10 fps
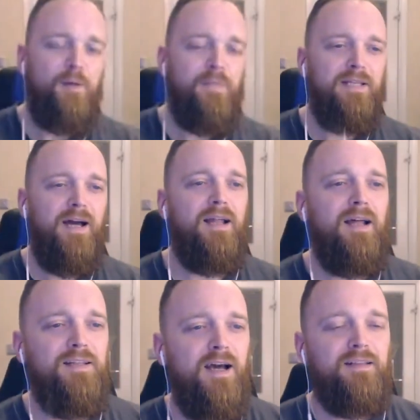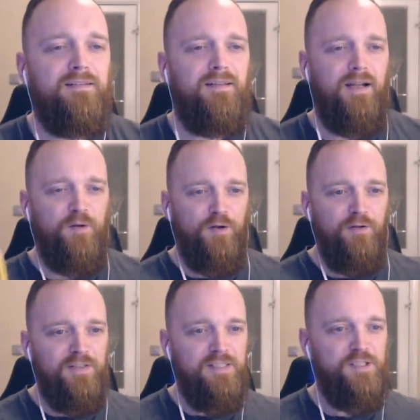I mean, I, I, I don't know if
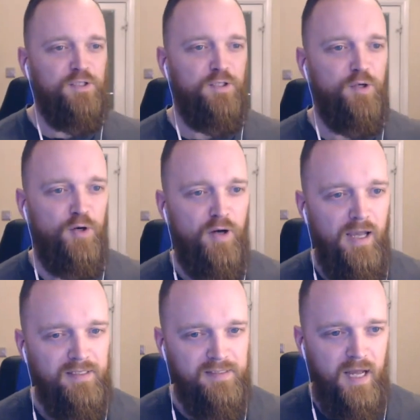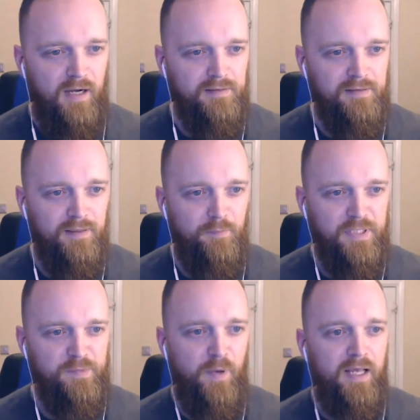this is your exact
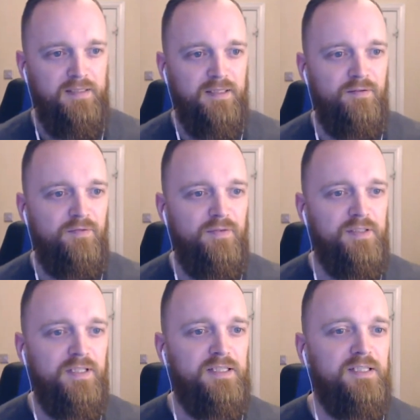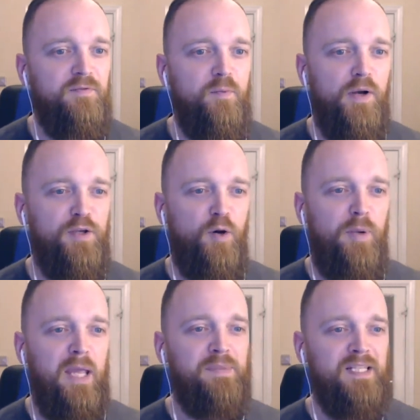perspective. So, this is from one of your
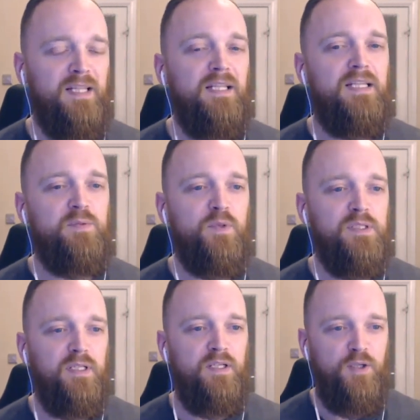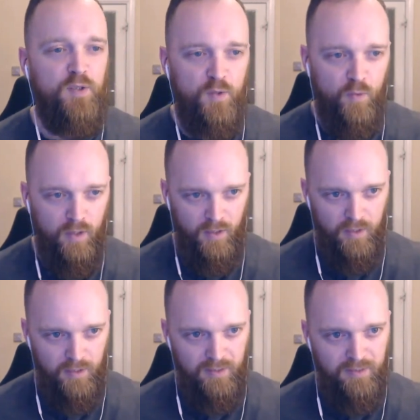papers. I think this was you
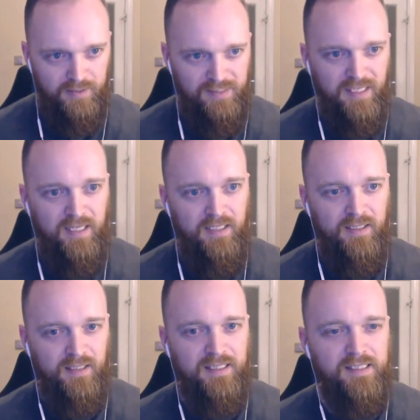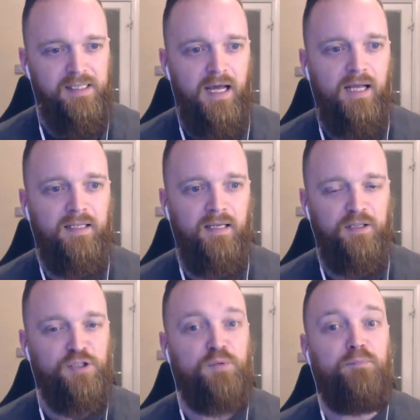saying that this is an idea
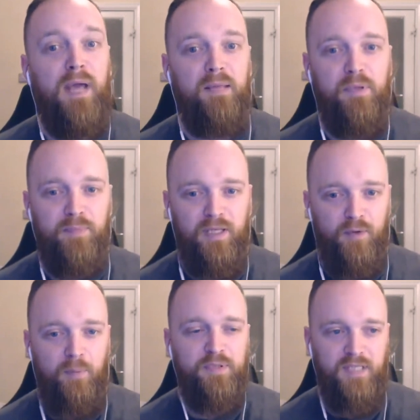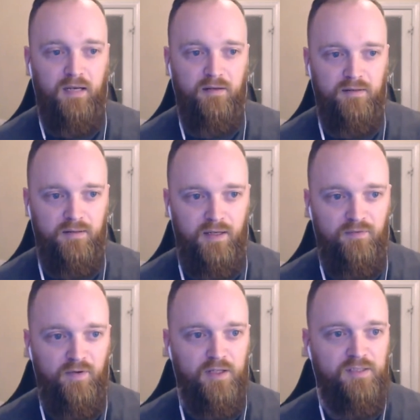that should maybe be represented in
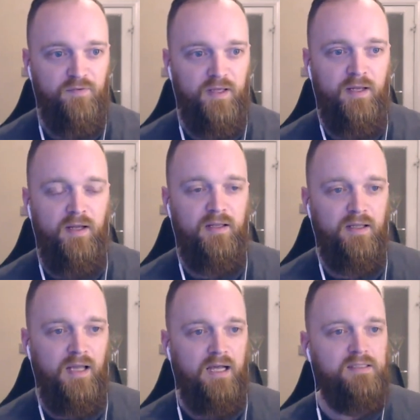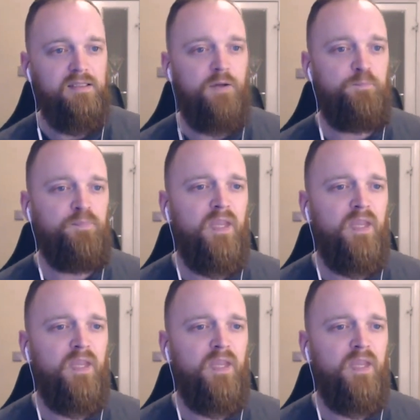philosophy, and that that's um,